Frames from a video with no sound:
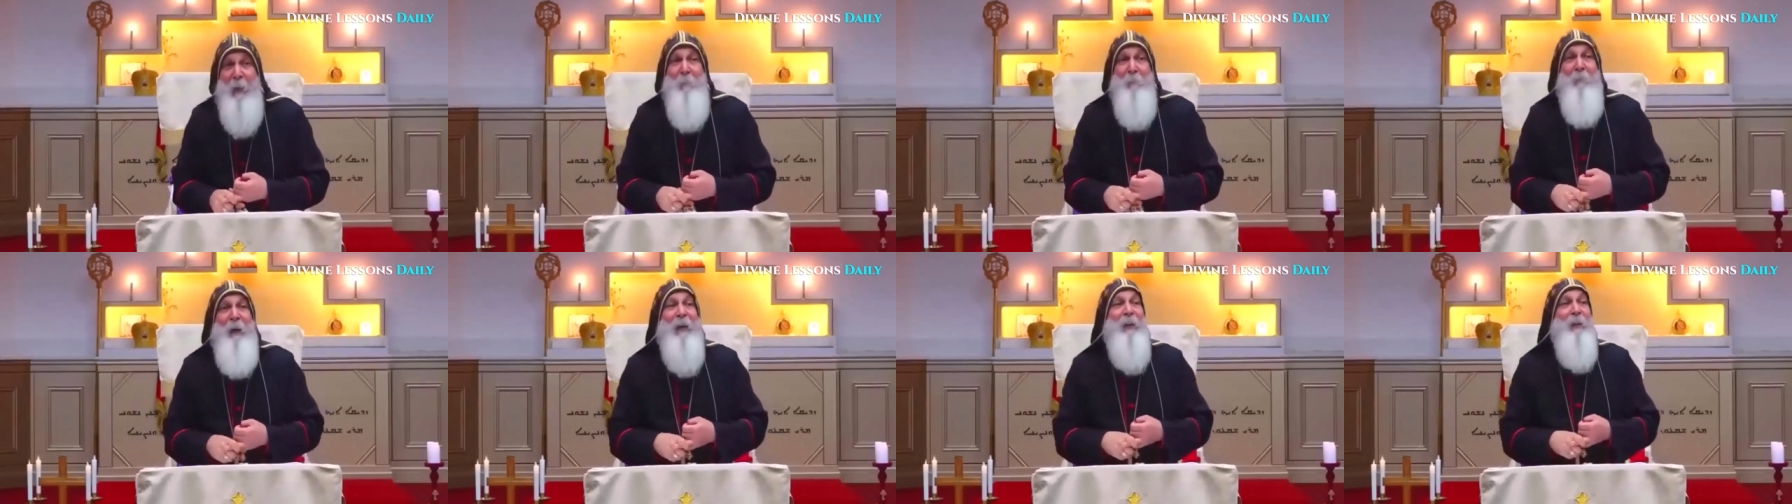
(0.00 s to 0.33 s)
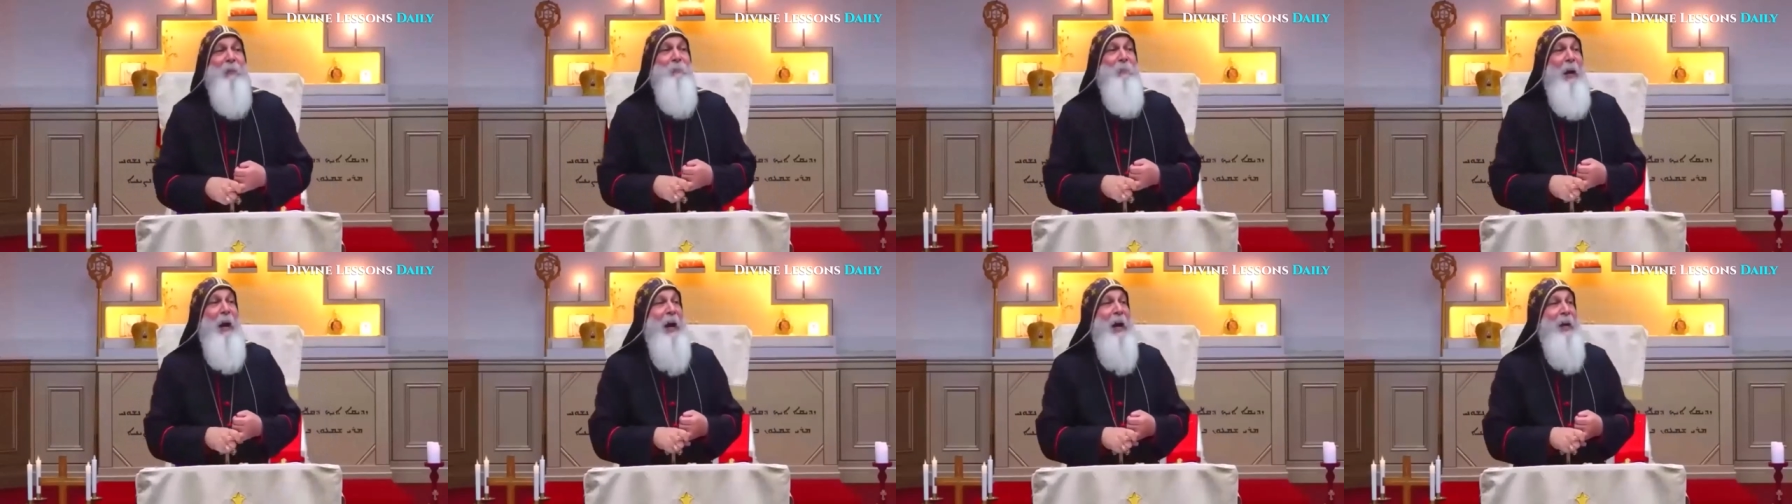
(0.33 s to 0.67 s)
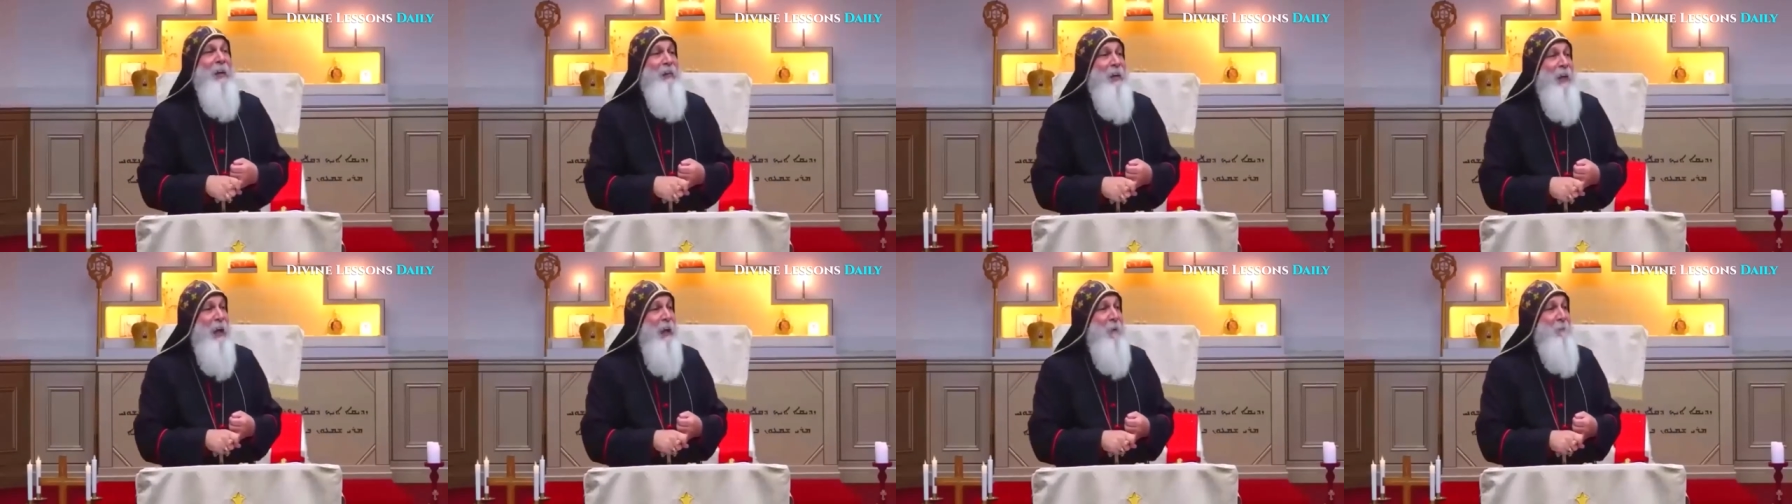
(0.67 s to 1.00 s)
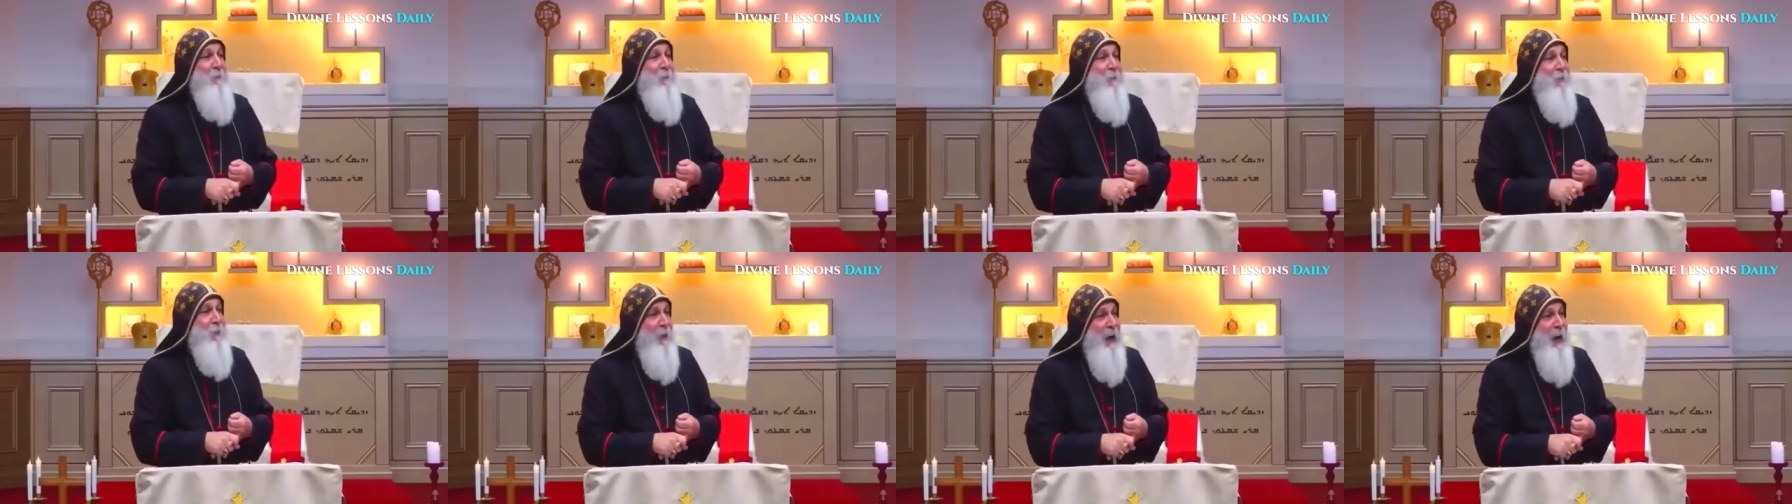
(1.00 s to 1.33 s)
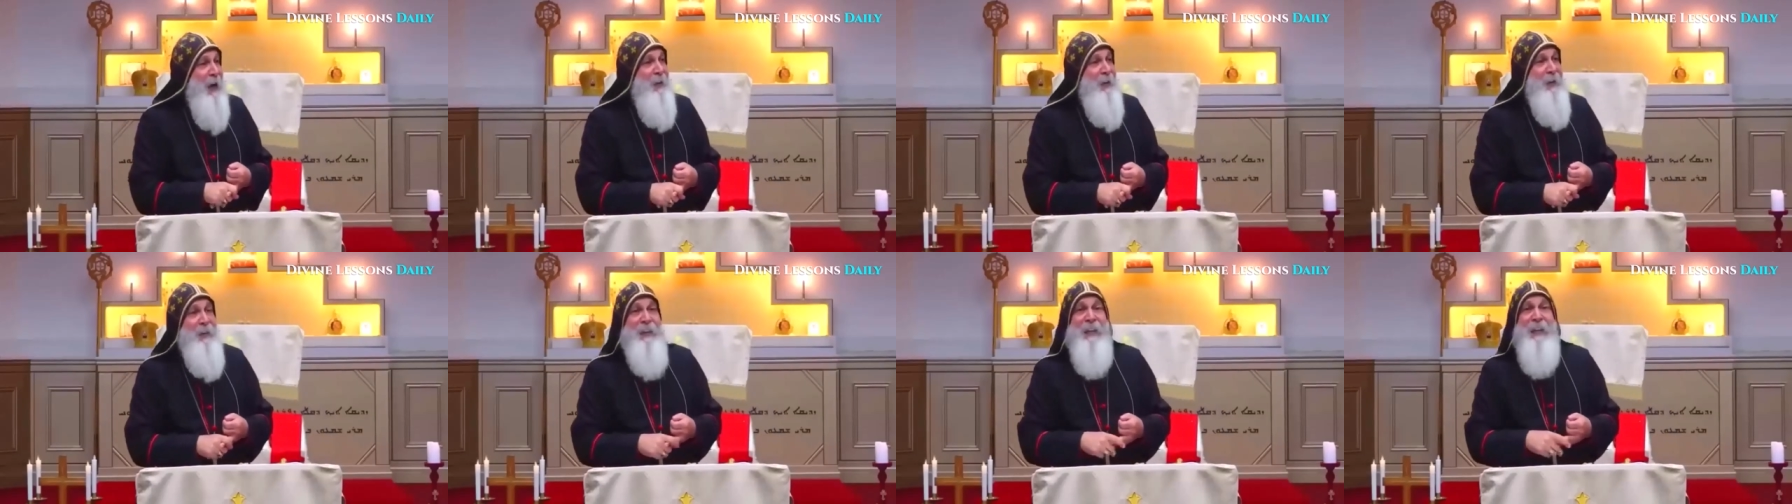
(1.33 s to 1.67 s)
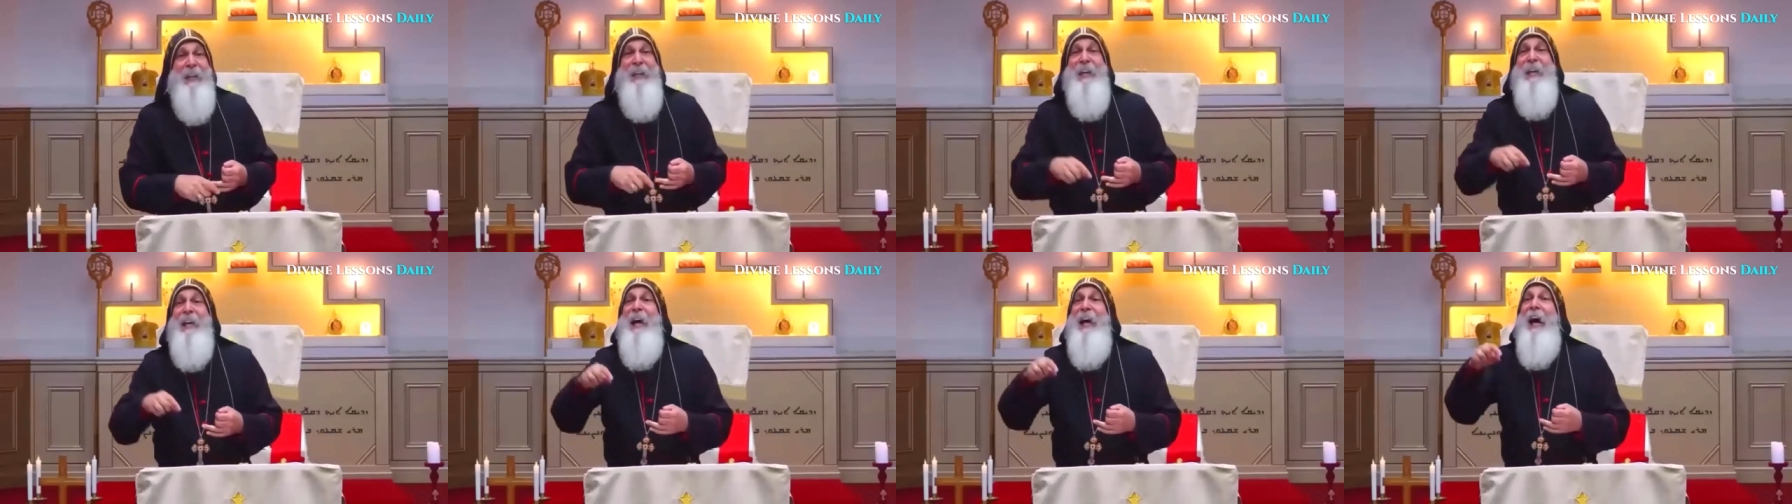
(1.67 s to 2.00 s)
But my dear friend,
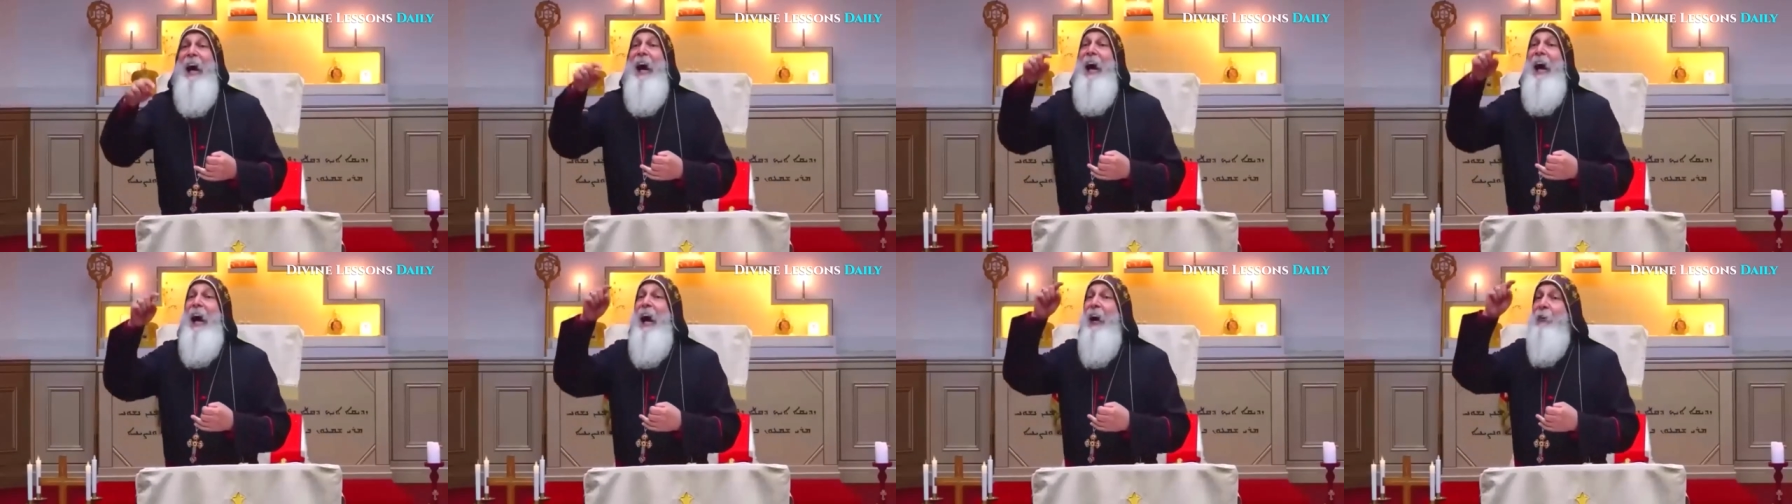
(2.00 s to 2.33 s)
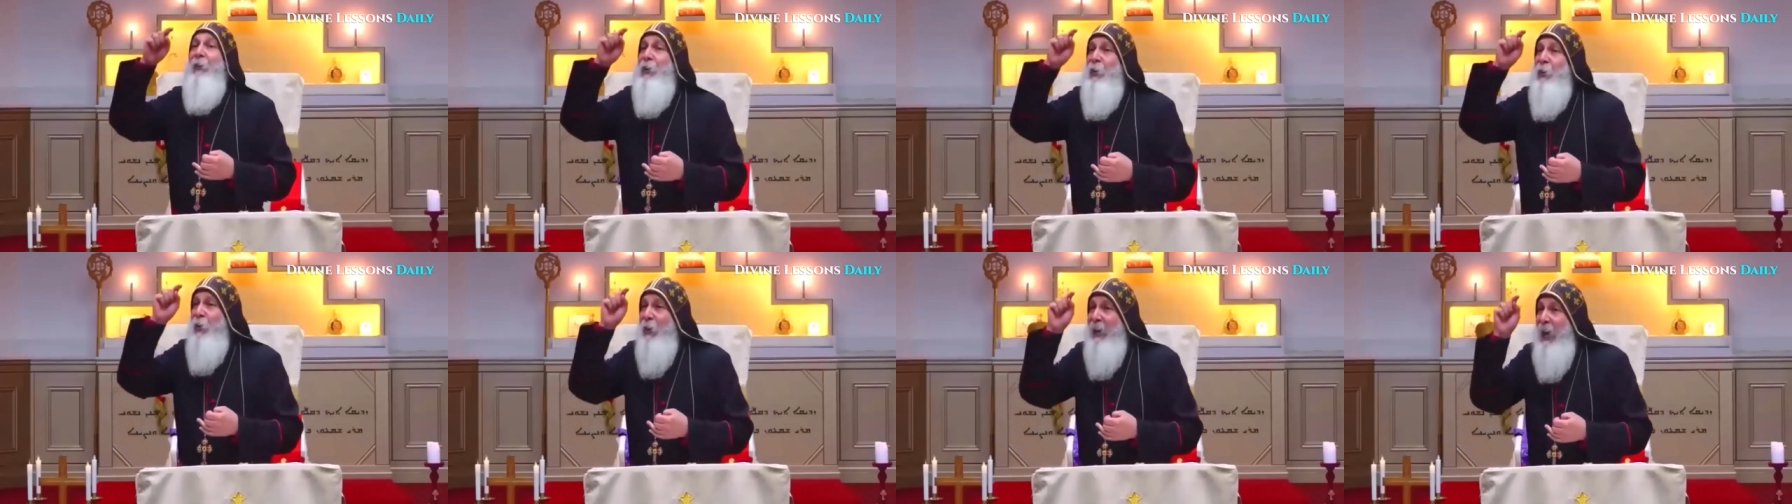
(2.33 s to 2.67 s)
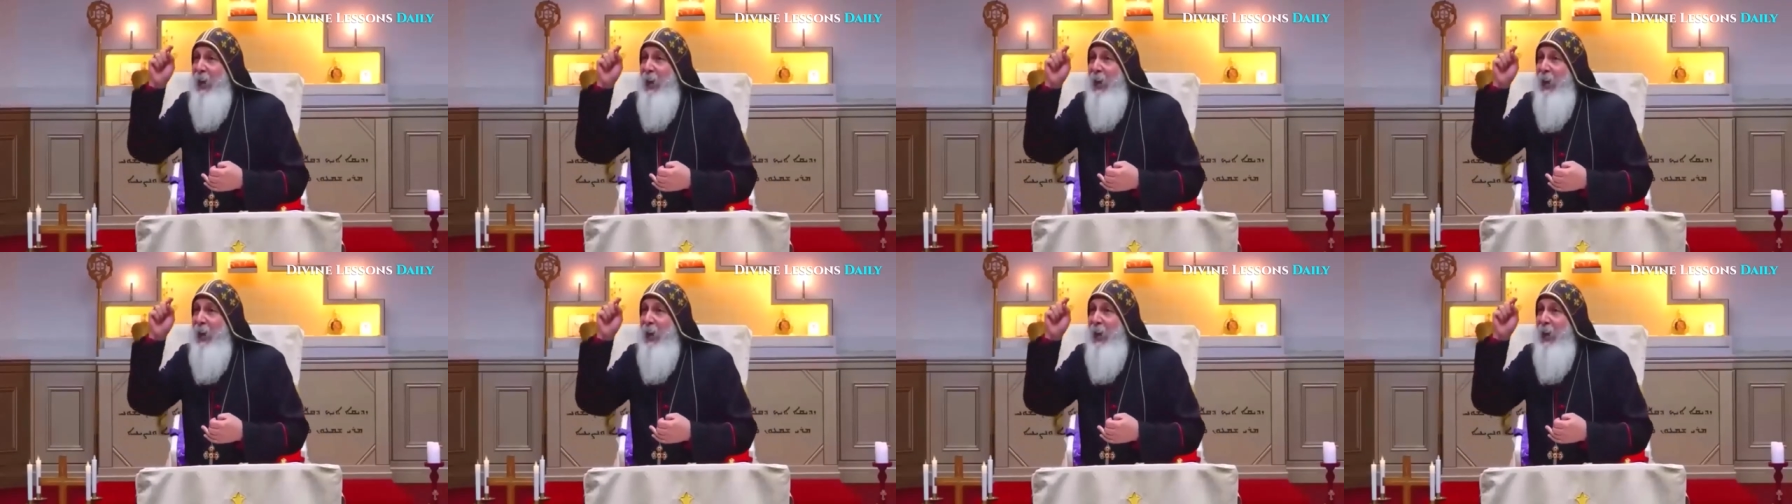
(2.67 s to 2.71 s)
are you